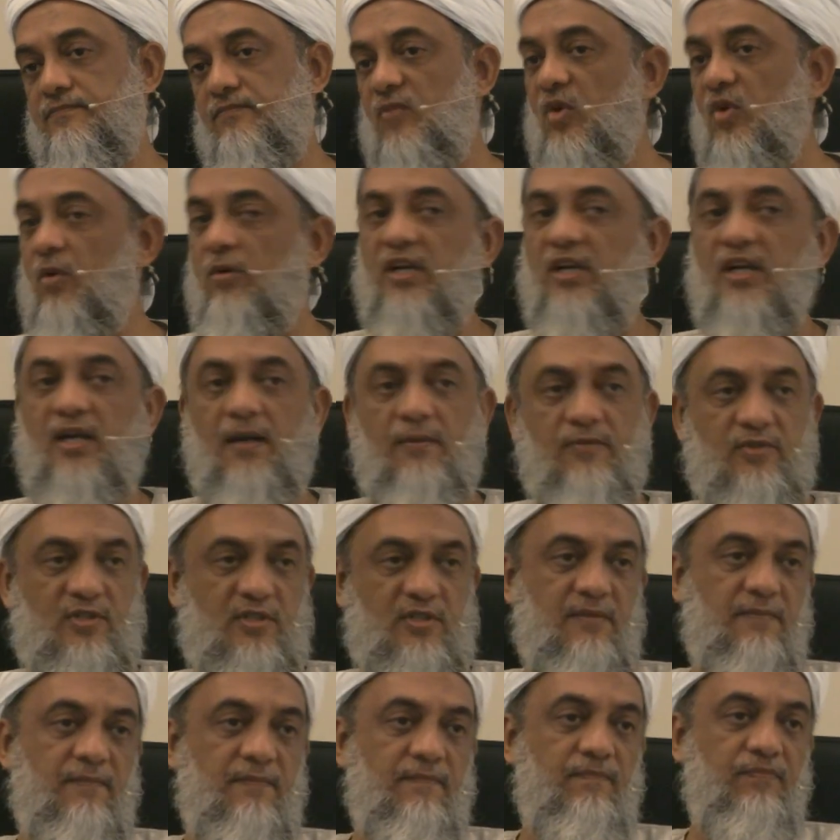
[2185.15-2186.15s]
Nobody
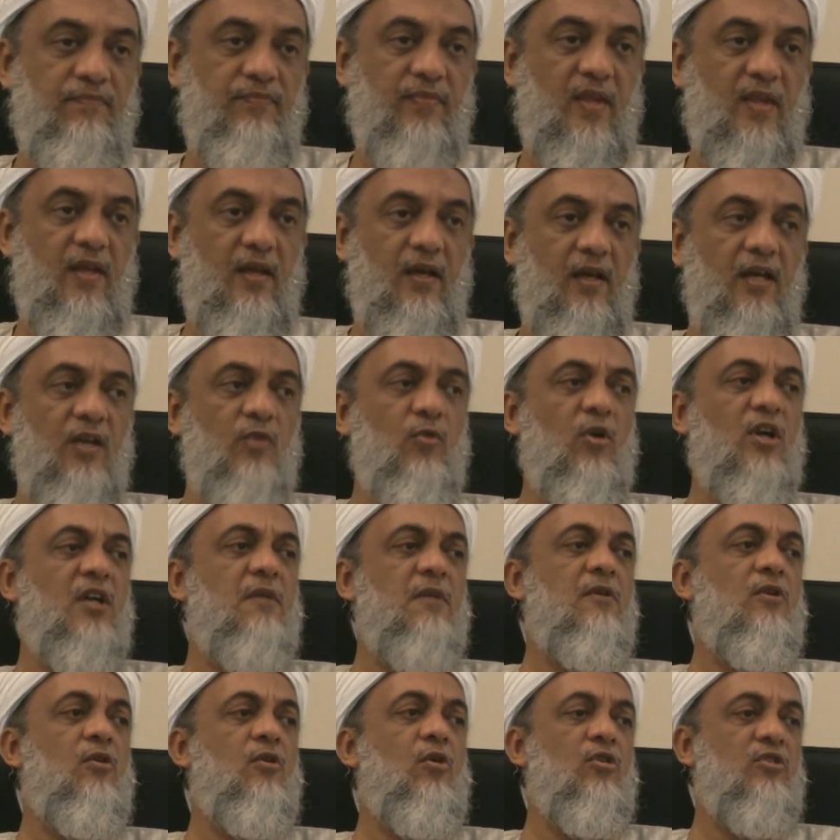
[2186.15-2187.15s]
comes. It won't
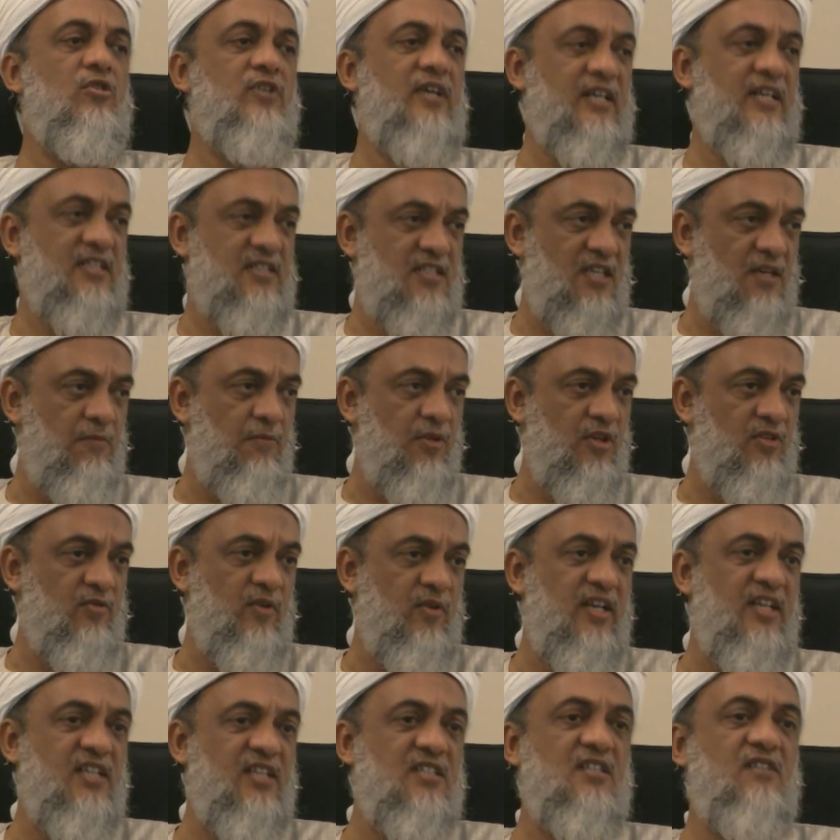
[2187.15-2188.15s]
even go to that extent because
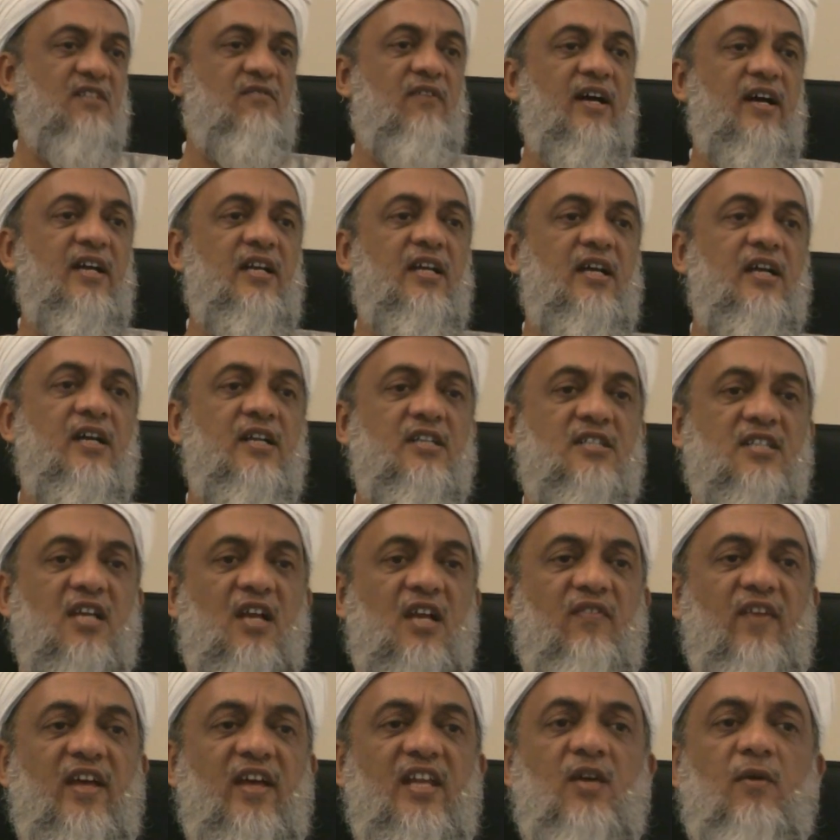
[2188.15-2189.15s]
when he is inviting
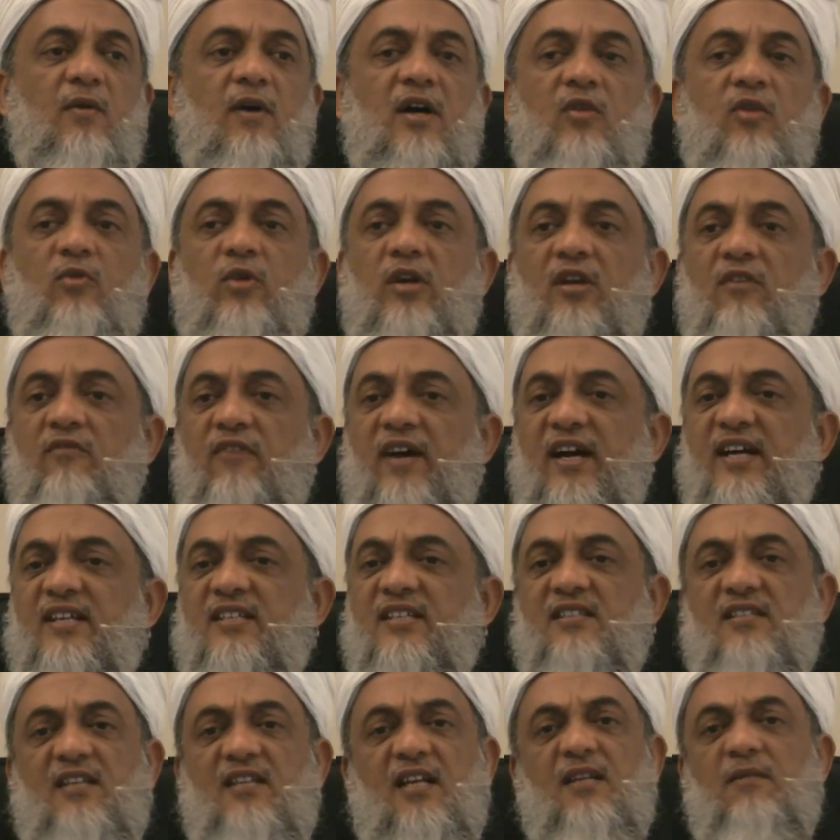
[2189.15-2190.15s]
itself, anyone who
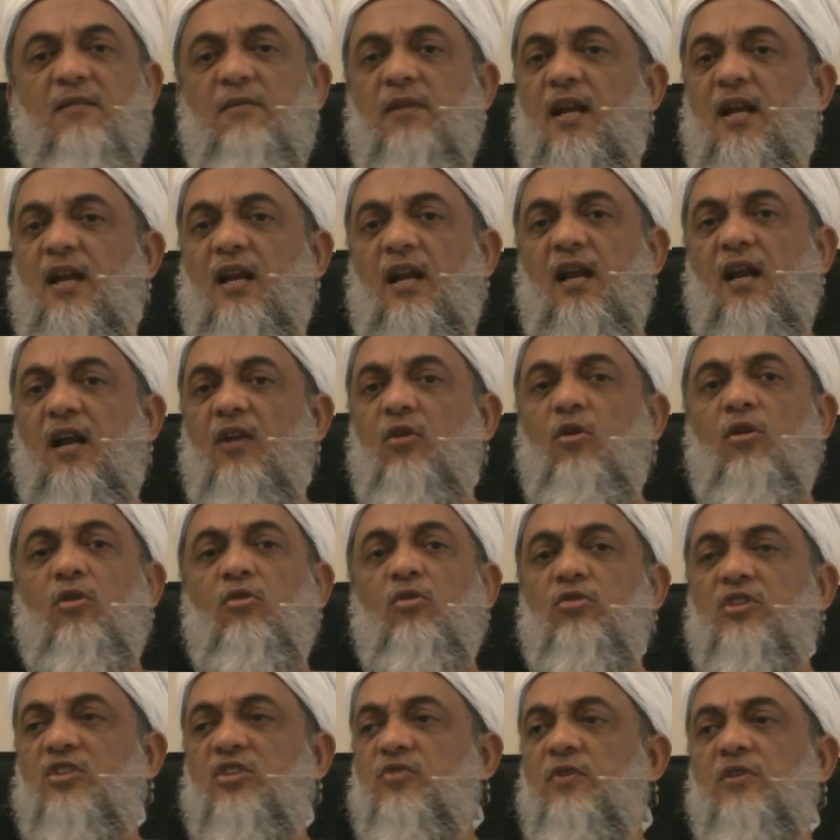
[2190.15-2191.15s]
invites, he tells him, no, no, no,
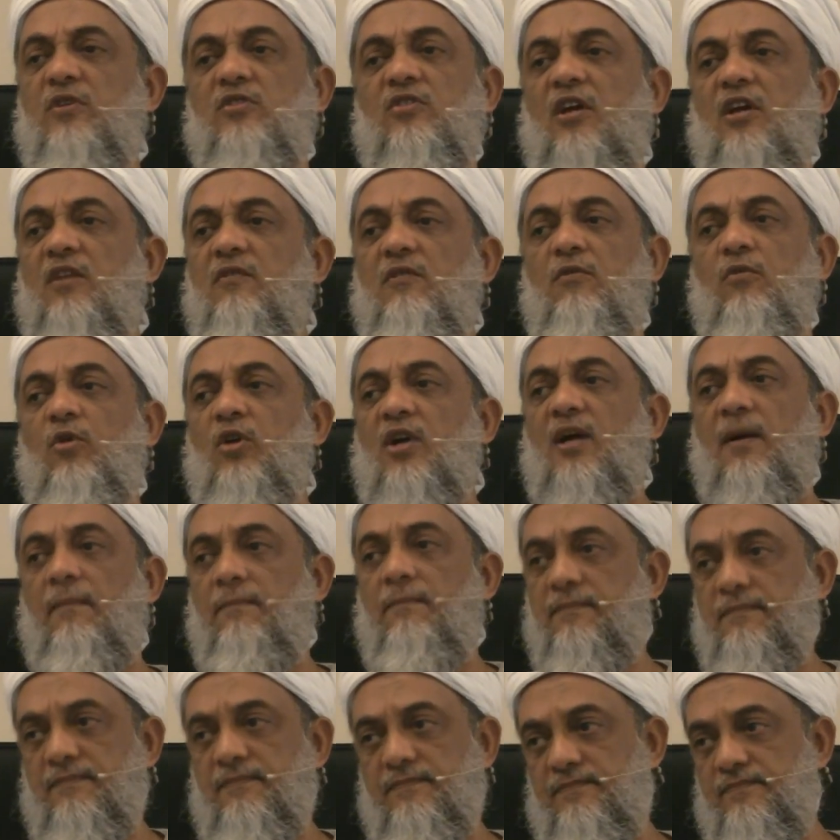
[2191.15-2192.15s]
don't do this. We sorry, we won't
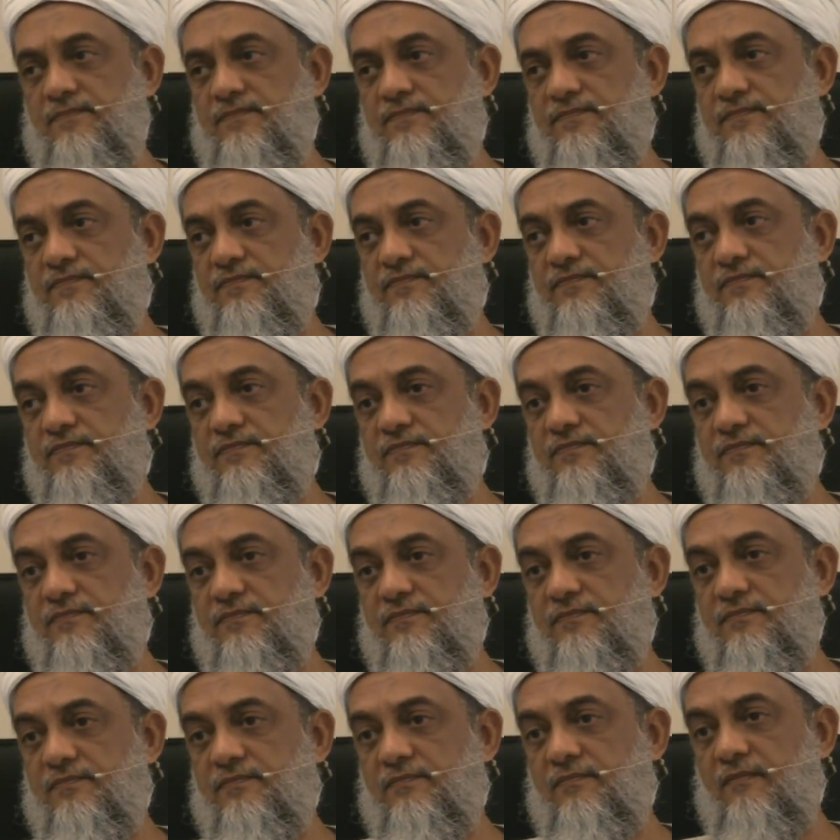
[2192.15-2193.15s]
come.
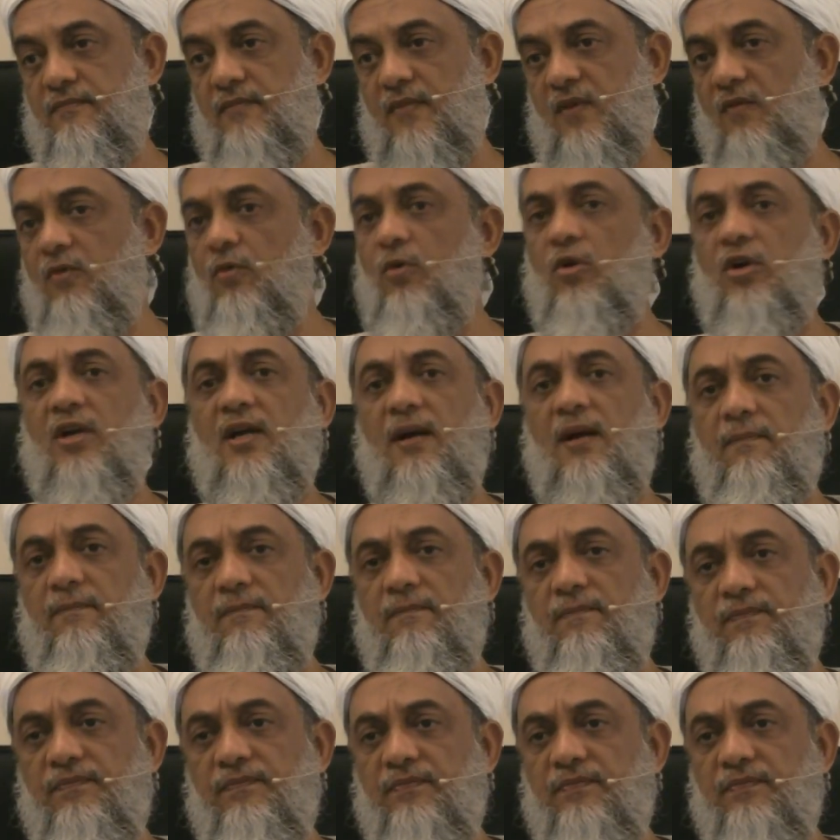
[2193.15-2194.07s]
We won't come.